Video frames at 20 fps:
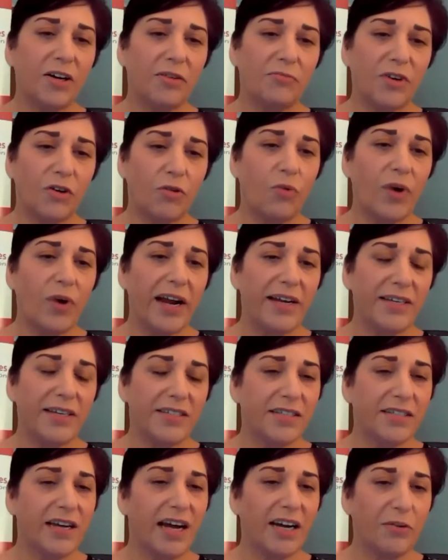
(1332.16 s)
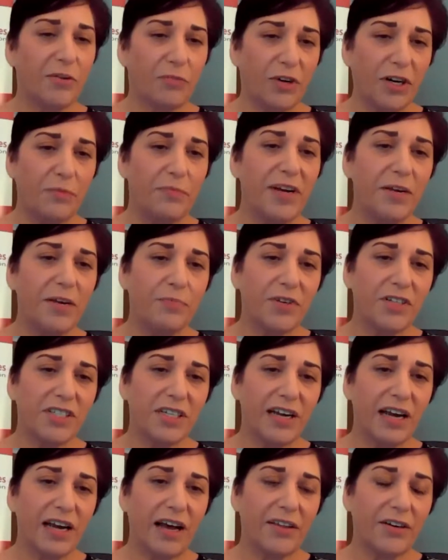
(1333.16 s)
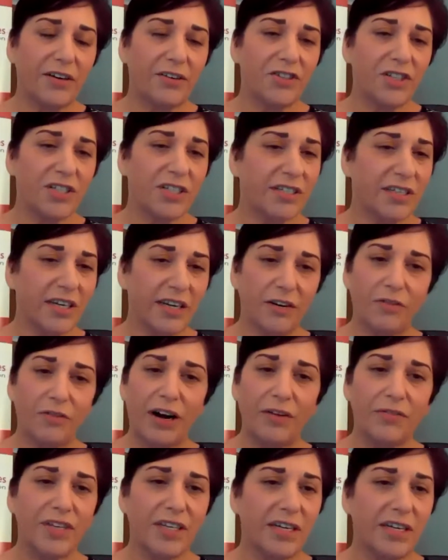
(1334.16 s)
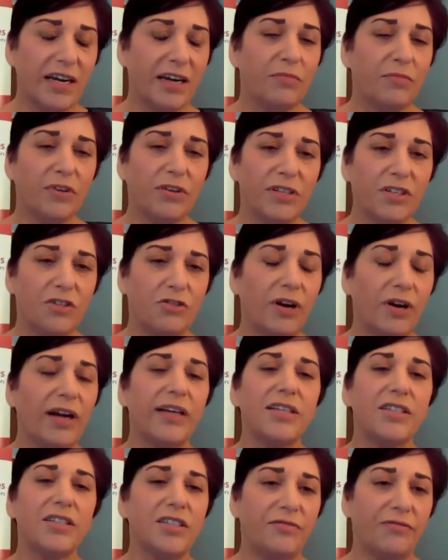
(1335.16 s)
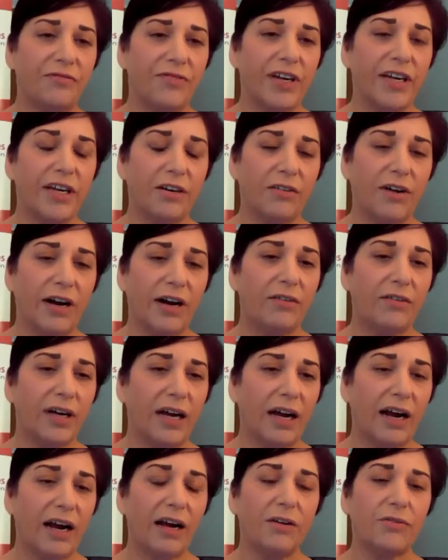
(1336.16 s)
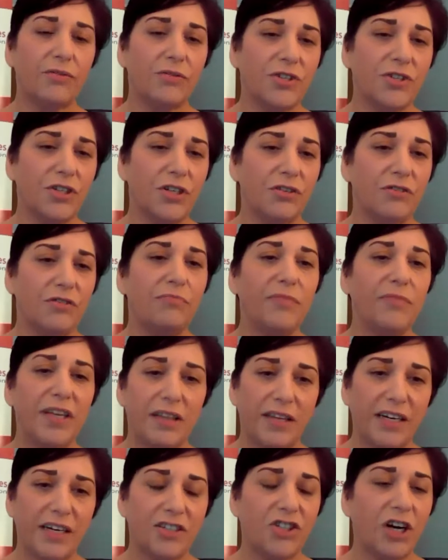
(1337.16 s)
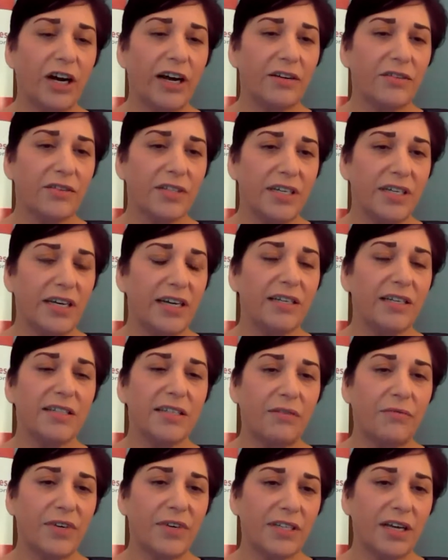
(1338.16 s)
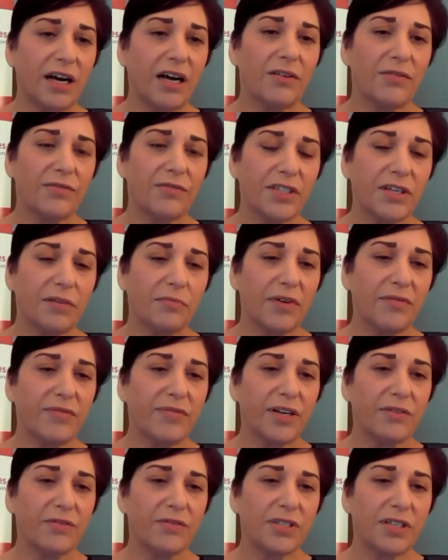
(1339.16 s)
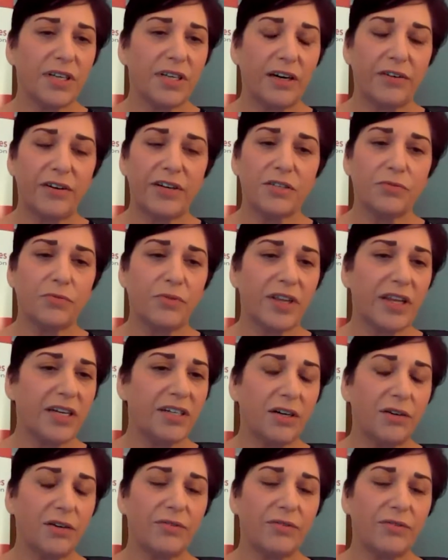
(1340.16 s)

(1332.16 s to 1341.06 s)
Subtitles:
ways to kind of bring people together, just sitting around the table and trying to figure out how to meet that child's needs and resolve some of those areas where they don't